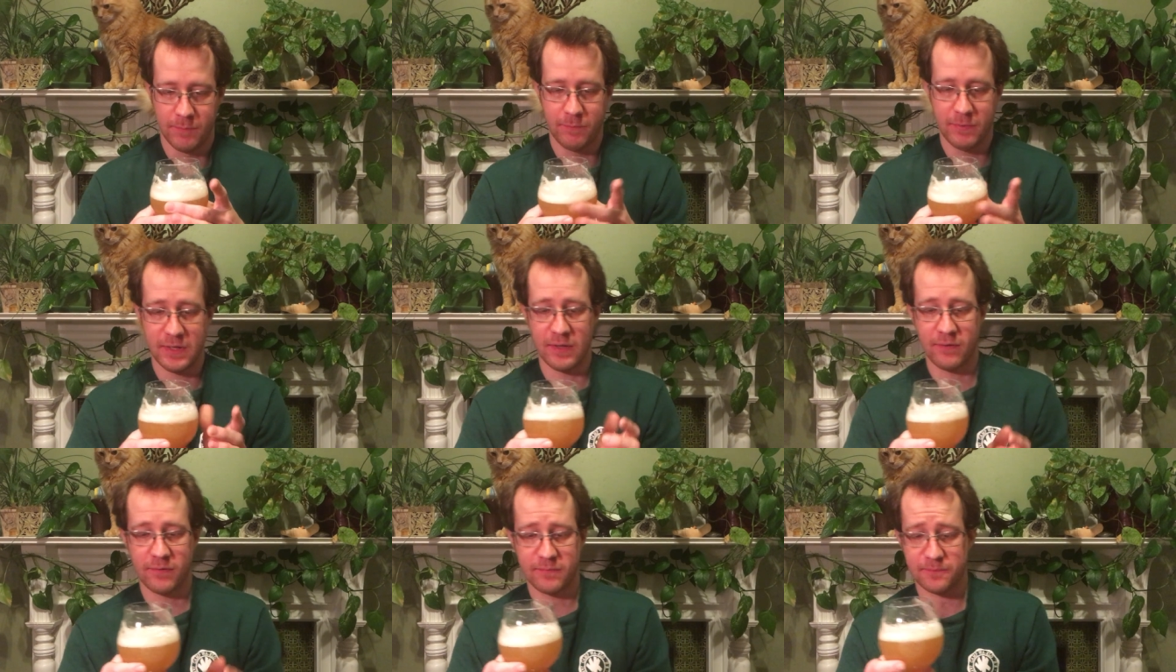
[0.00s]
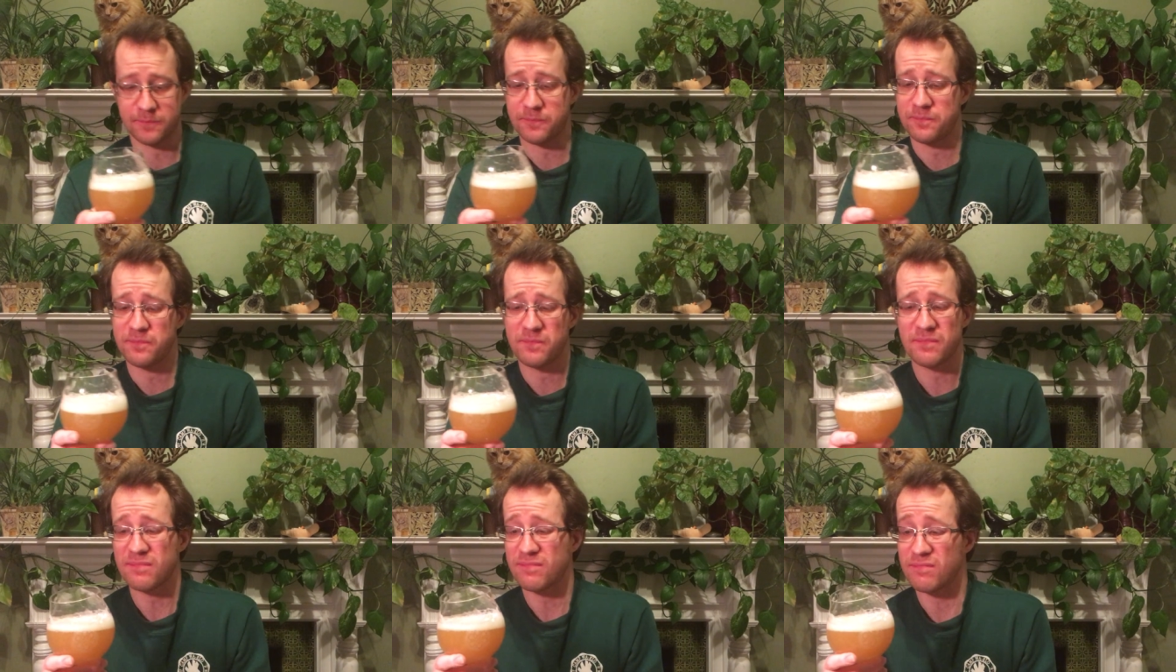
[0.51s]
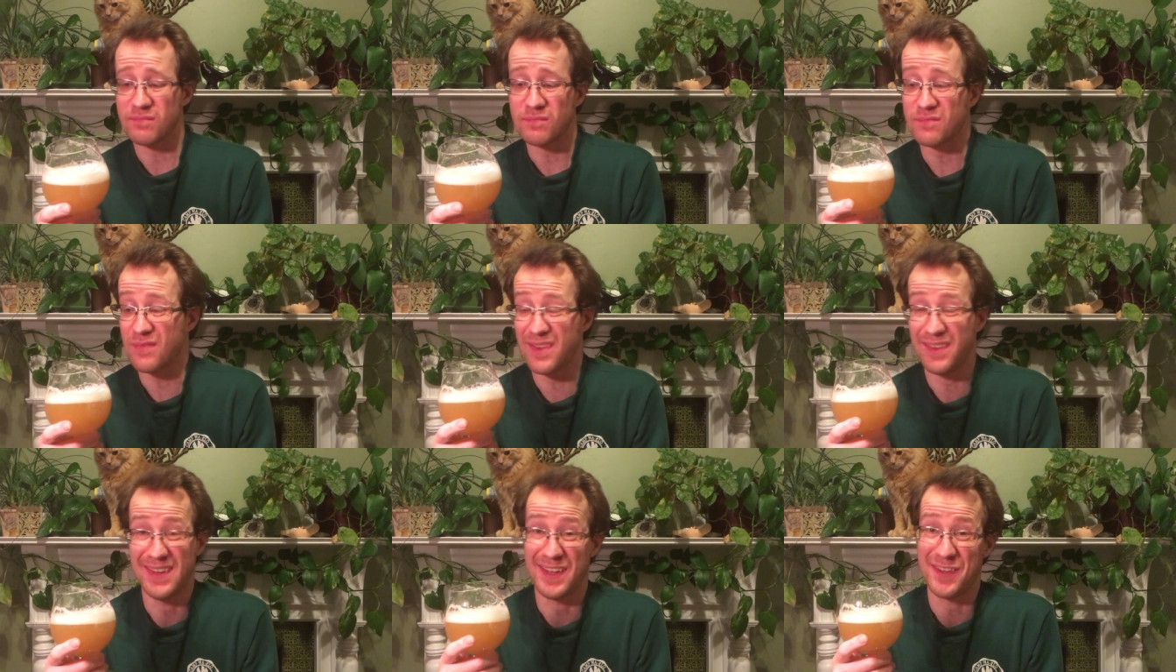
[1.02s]
but it's
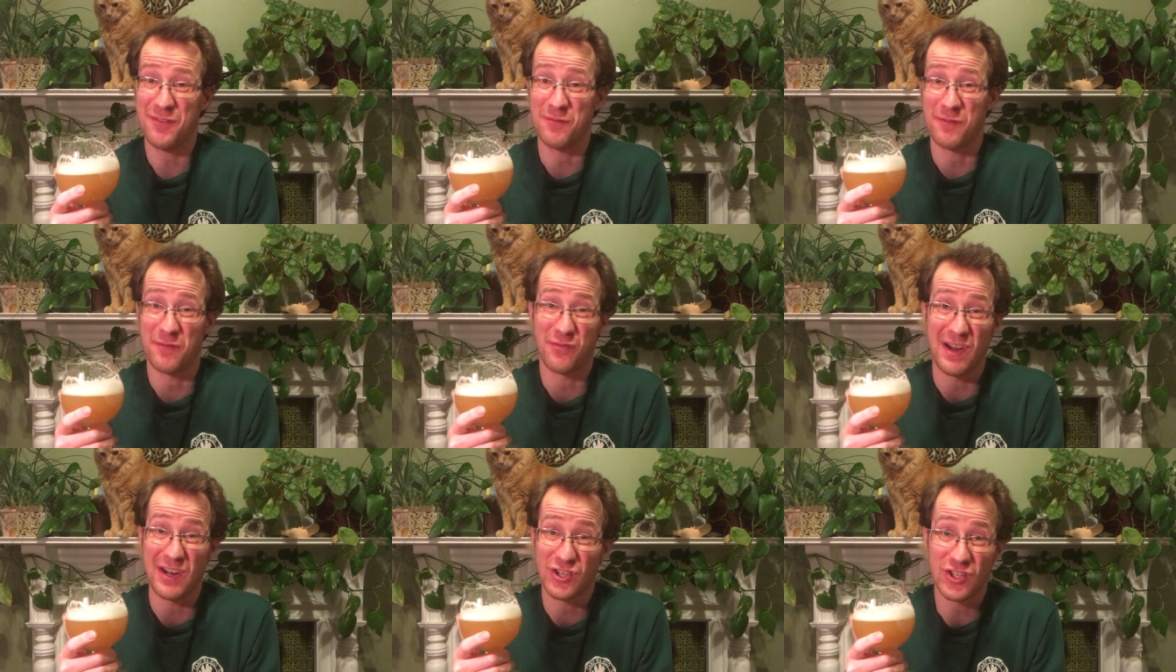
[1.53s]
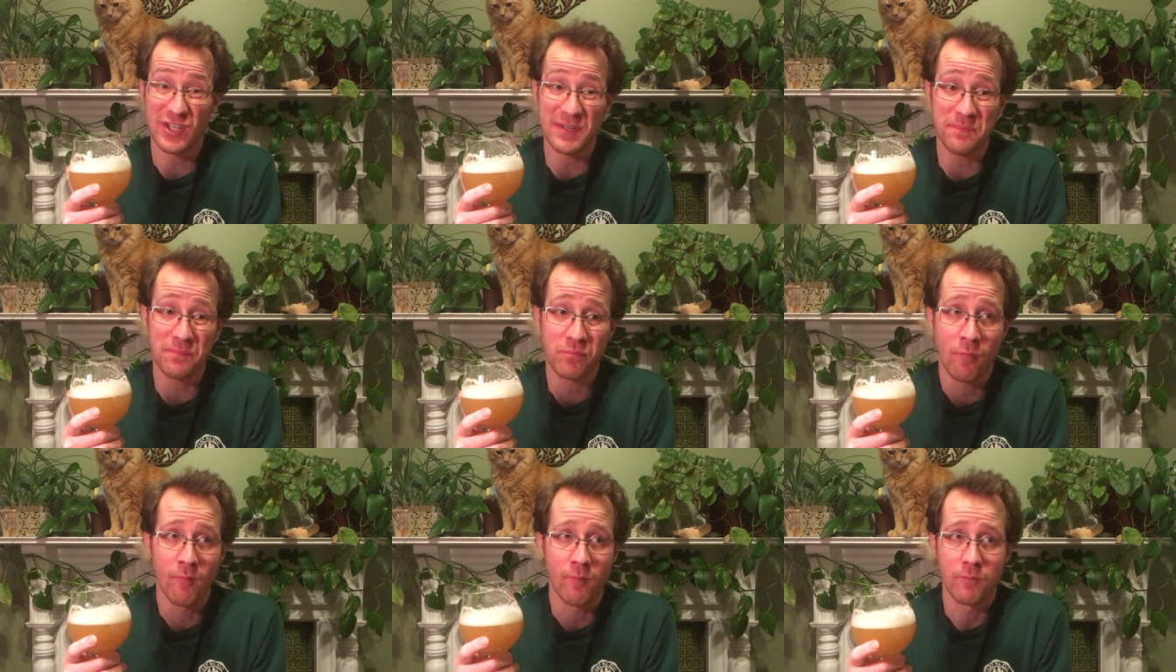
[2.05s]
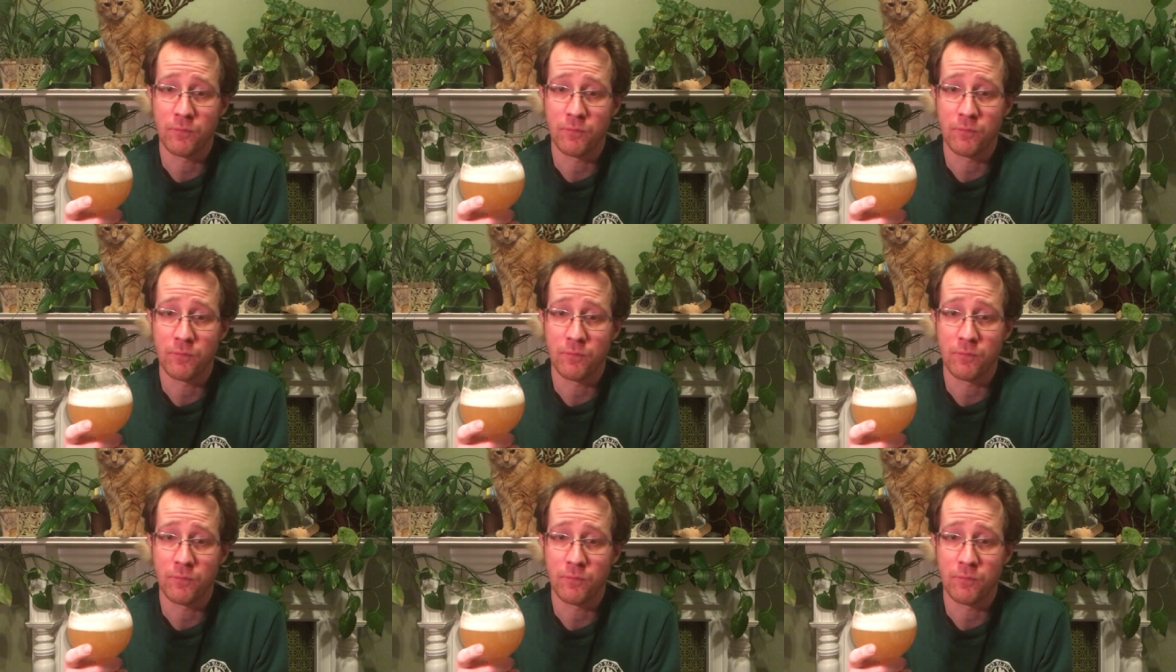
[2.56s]
nice and refreshing.